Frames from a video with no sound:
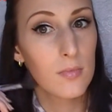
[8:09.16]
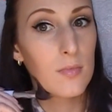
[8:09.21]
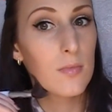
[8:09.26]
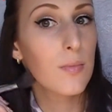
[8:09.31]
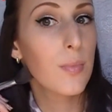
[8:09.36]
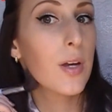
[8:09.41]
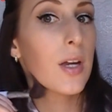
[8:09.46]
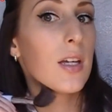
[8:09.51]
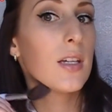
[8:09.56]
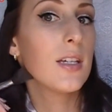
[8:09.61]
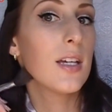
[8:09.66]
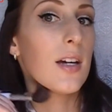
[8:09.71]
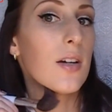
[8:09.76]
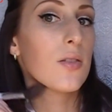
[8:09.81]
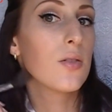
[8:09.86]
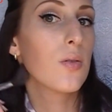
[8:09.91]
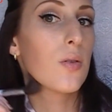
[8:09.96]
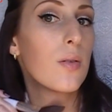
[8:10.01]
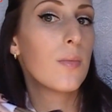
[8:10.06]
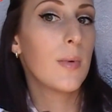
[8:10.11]
Bring it down
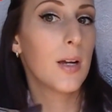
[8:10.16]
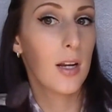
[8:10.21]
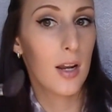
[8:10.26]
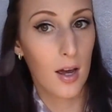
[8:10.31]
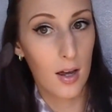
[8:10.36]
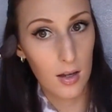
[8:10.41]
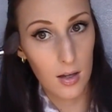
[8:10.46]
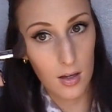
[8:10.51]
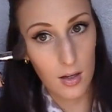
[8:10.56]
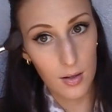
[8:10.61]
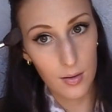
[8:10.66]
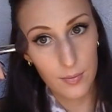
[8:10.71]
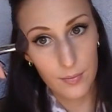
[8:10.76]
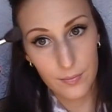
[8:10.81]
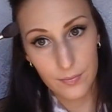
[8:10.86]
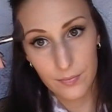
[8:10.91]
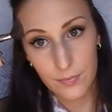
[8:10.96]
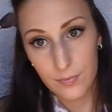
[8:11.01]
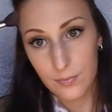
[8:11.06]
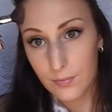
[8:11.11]
toward my neck.
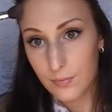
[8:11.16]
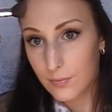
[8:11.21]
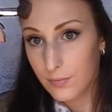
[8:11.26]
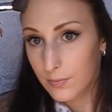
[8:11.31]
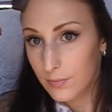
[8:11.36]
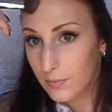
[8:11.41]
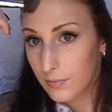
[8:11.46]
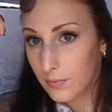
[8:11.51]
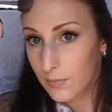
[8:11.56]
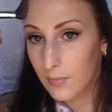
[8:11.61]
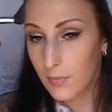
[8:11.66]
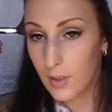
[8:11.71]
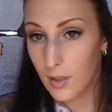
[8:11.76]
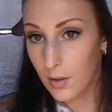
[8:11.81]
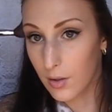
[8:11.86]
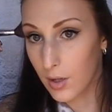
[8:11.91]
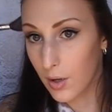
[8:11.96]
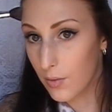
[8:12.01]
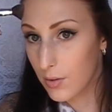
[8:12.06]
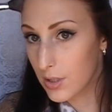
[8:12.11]
Now
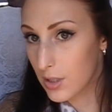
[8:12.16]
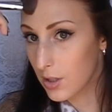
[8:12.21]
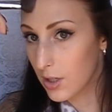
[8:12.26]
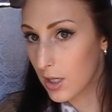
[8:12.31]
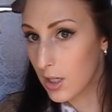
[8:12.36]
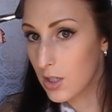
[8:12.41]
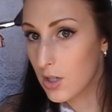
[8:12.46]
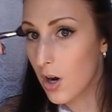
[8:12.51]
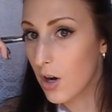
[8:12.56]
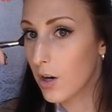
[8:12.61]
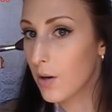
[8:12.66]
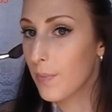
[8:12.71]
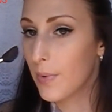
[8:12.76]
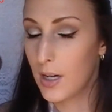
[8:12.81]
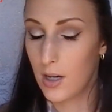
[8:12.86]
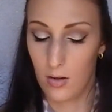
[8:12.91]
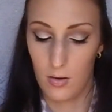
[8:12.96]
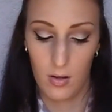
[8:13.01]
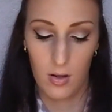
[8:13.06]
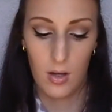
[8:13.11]
I know it's looking dark,
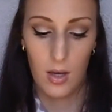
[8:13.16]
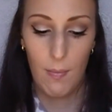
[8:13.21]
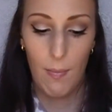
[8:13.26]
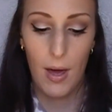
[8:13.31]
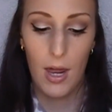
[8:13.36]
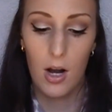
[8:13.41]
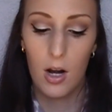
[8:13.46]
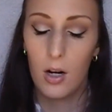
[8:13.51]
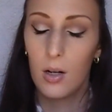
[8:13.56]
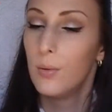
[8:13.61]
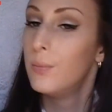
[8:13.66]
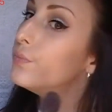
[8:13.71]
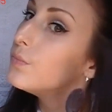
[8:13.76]
but it'll get better.